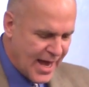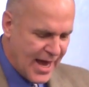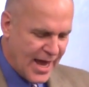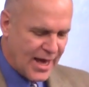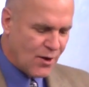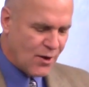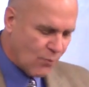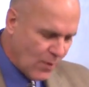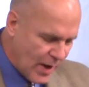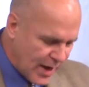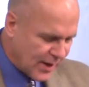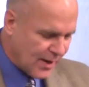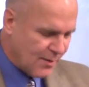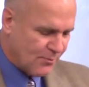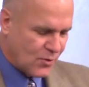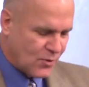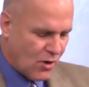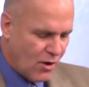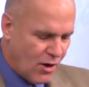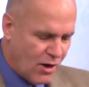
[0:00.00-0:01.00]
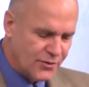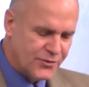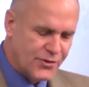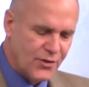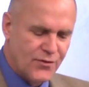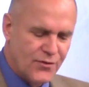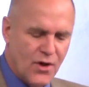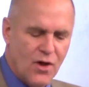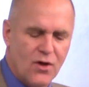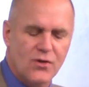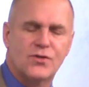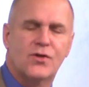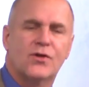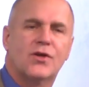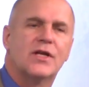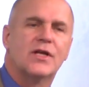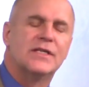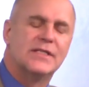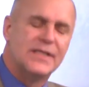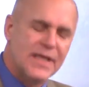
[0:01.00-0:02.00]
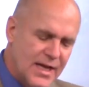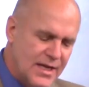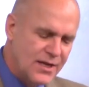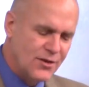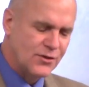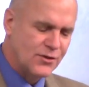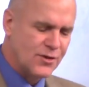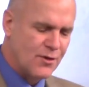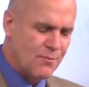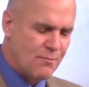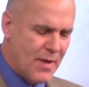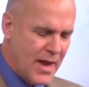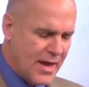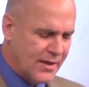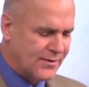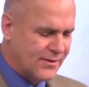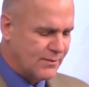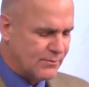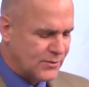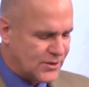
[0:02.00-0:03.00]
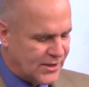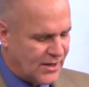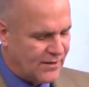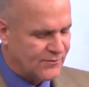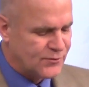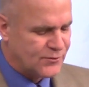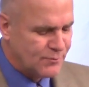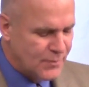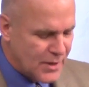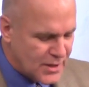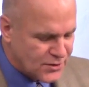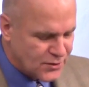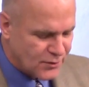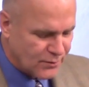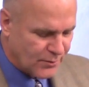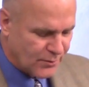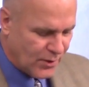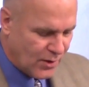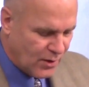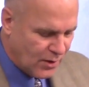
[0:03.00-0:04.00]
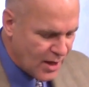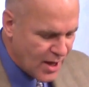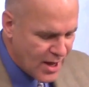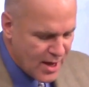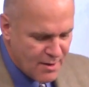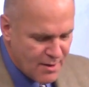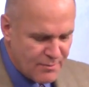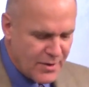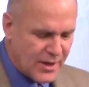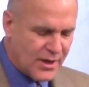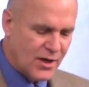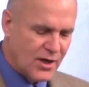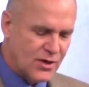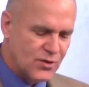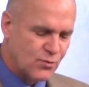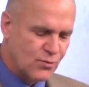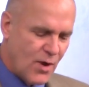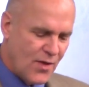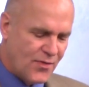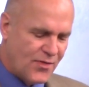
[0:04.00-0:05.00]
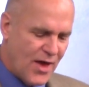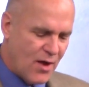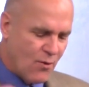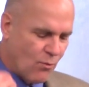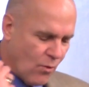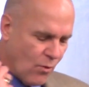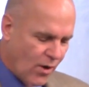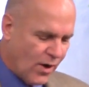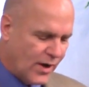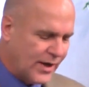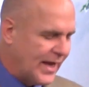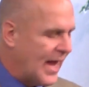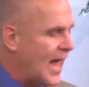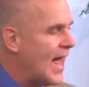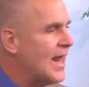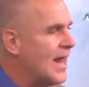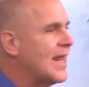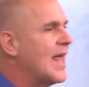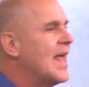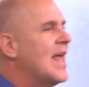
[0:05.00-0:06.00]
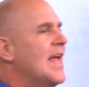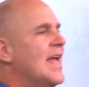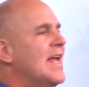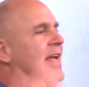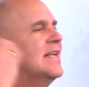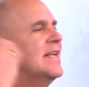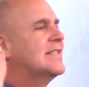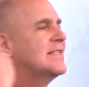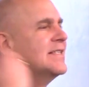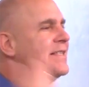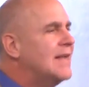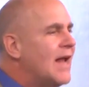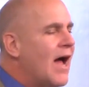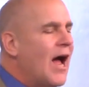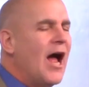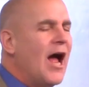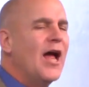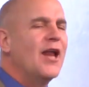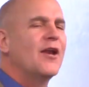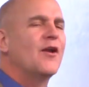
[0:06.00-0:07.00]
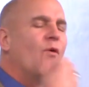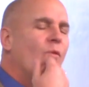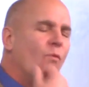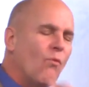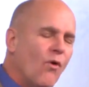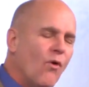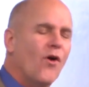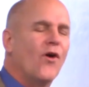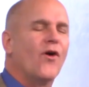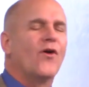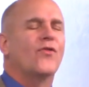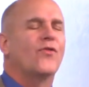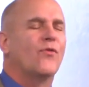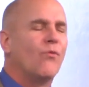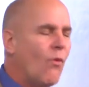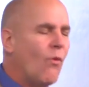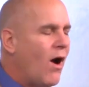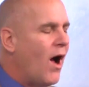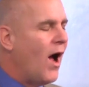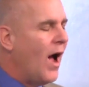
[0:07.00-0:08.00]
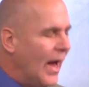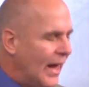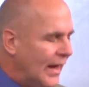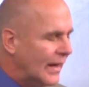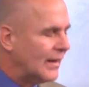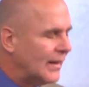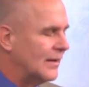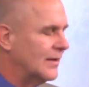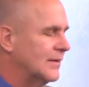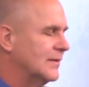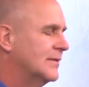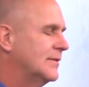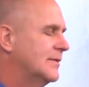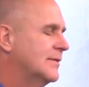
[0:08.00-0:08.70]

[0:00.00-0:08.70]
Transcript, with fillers: and a wake-up call to those who continue to make themselves miserable because what they work at is not worthwhile.